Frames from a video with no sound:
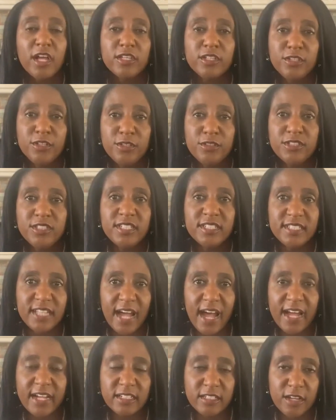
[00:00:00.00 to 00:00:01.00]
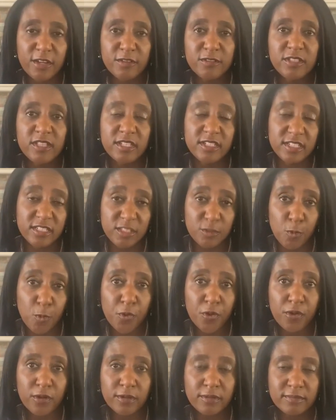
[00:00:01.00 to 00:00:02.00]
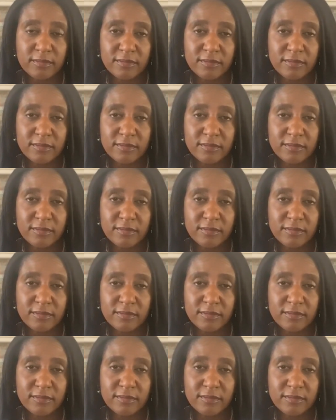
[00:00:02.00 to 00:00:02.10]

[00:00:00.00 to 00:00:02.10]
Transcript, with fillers: use to diagnose the disorder.